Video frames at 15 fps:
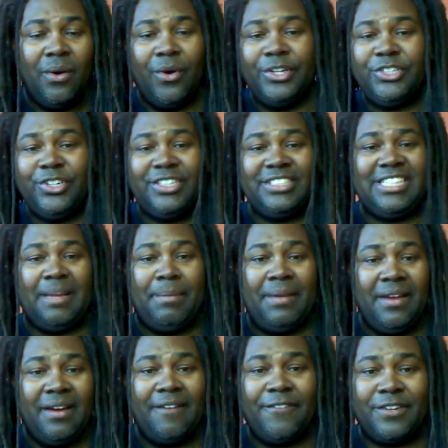or Georges
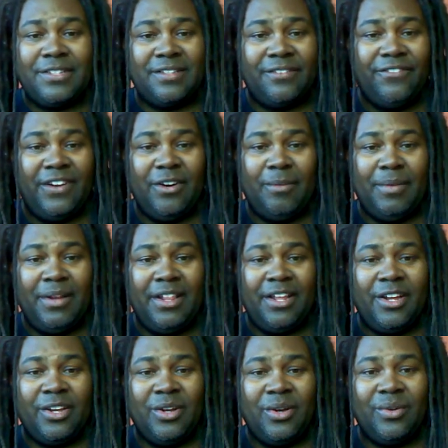St.Pierre versus Fedor
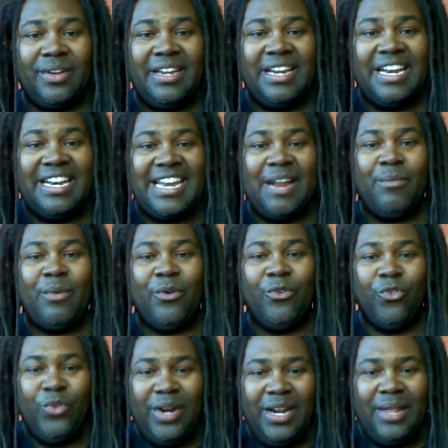Emelianenko? Then we
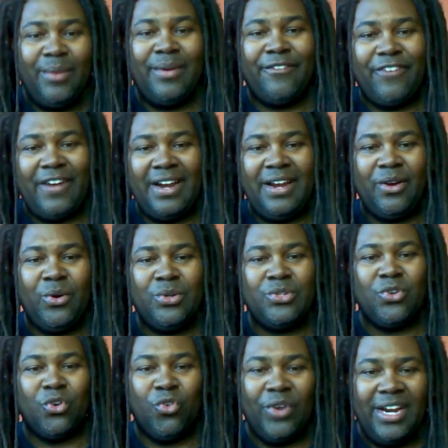really would find out
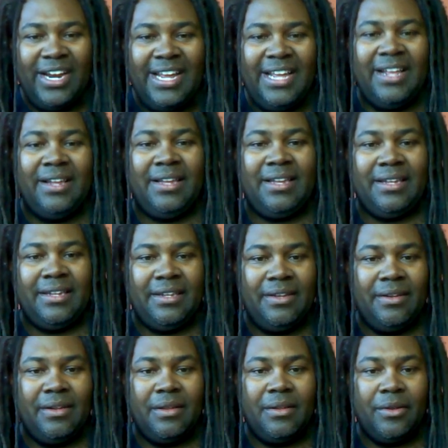who's
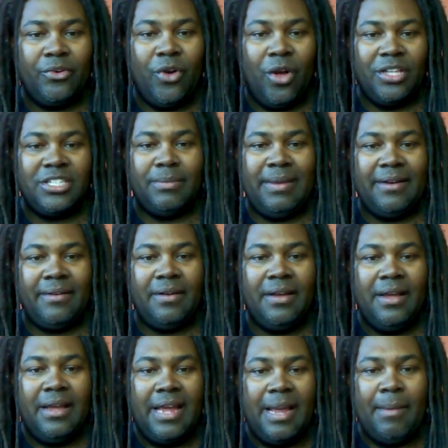the ultimate
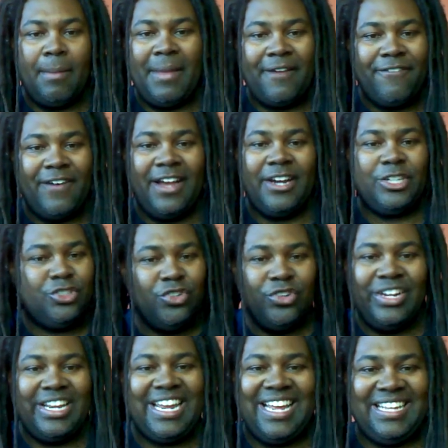MMA fighter
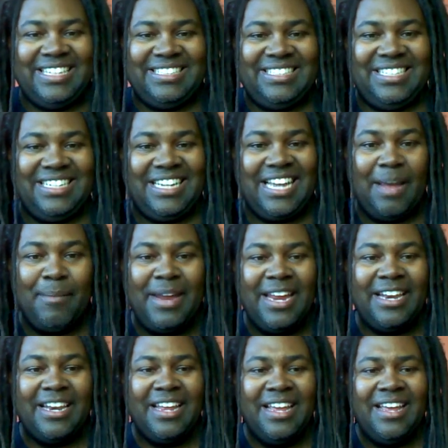truly is. I
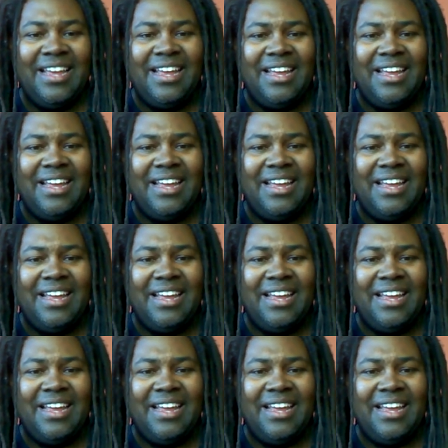mean,